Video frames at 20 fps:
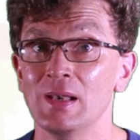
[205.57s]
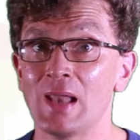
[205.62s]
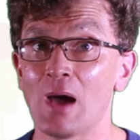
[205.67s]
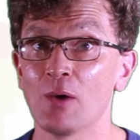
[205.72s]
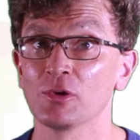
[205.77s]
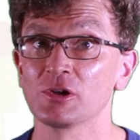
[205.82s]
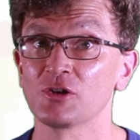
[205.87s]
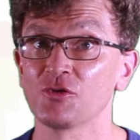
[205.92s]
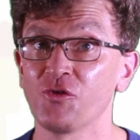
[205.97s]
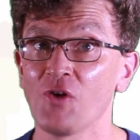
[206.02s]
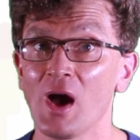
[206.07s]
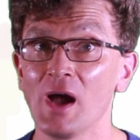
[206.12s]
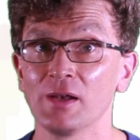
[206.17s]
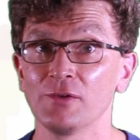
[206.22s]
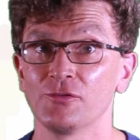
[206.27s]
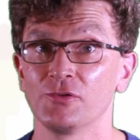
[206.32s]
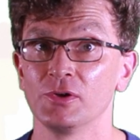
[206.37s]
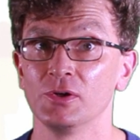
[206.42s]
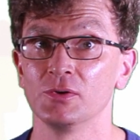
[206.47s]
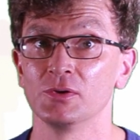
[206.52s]
Now it's
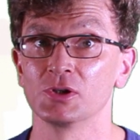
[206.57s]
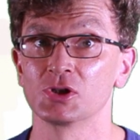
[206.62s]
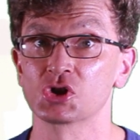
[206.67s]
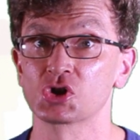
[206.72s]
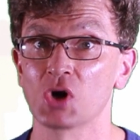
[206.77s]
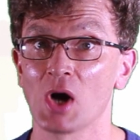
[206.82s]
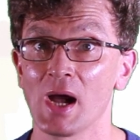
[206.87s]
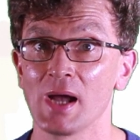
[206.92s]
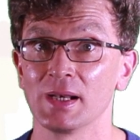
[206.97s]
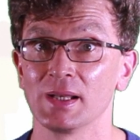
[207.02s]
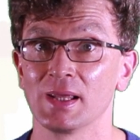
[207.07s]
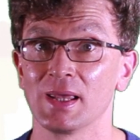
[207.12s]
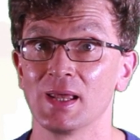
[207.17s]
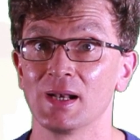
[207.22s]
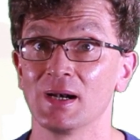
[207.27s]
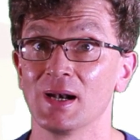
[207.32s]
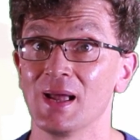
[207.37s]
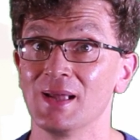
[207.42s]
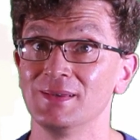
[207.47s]
fine for you to try to get an